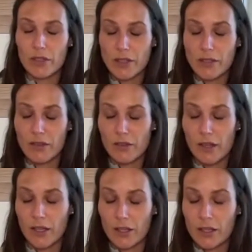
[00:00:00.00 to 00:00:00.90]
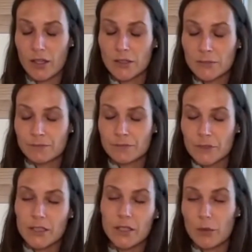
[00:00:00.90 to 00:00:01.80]
that's the thing,
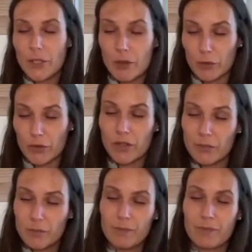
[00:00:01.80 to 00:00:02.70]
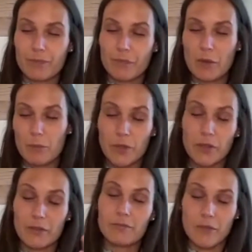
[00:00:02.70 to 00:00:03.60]
until we don't.
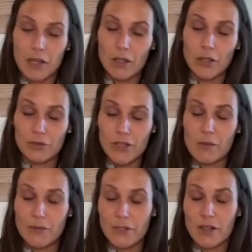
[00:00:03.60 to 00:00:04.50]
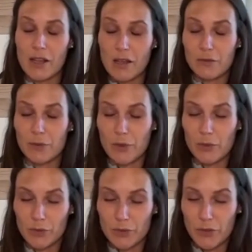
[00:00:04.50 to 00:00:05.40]
But a lot of times in our lives we
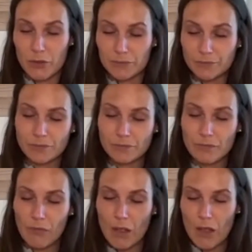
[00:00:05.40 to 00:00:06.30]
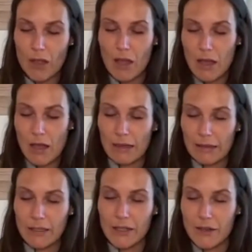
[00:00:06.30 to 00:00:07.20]
do. So I
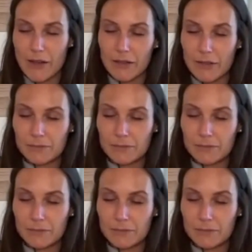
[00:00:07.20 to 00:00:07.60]
clear that.